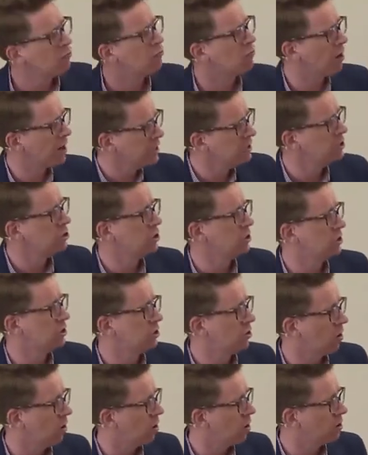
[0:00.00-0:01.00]
and
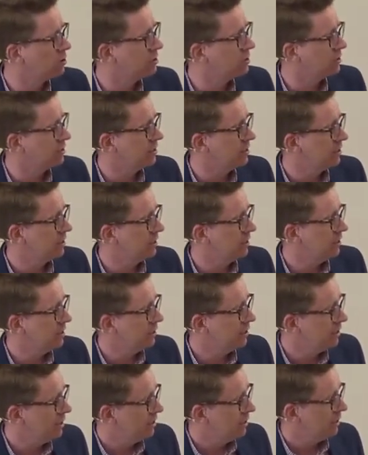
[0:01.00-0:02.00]
righteous God?
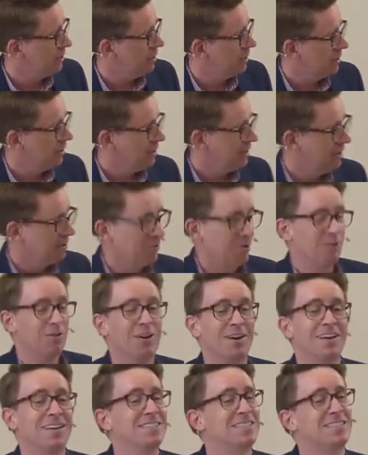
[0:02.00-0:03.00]
Well,
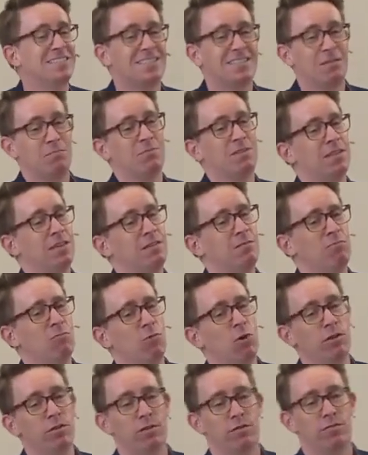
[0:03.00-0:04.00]
there is something
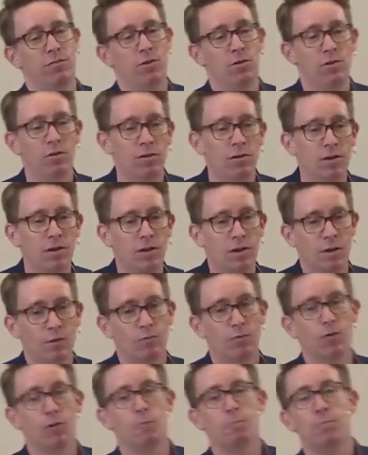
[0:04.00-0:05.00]
wonderful
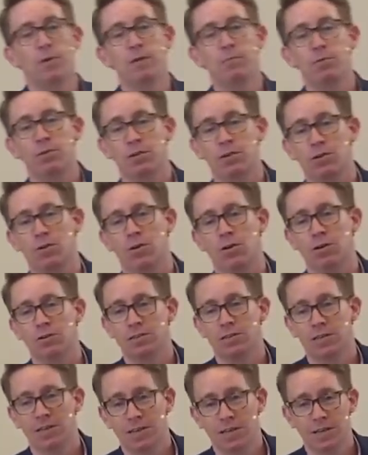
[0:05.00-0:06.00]
for the people of
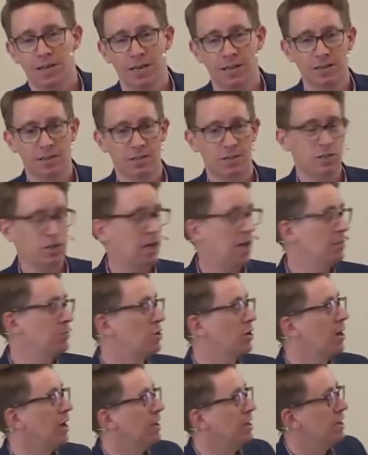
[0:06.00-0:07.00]
God in this
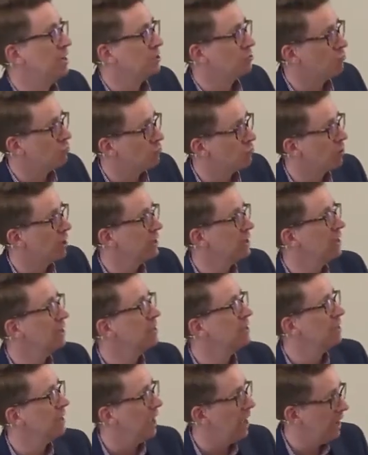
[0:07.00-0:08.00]
chapter, and it is right
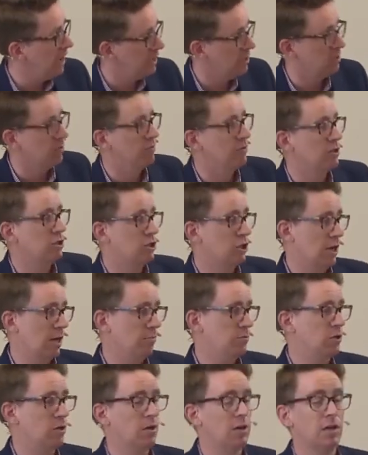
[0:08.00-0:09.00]
at the end of the
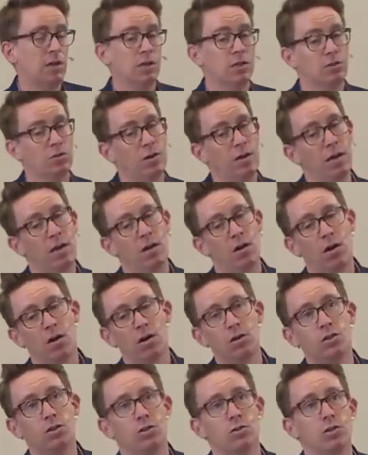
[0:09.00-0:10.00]
chapter. So I
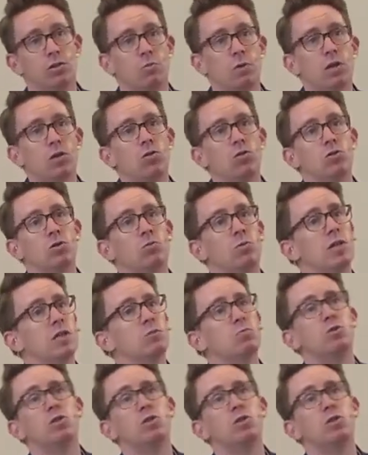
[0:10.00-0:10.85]
urge you as we close with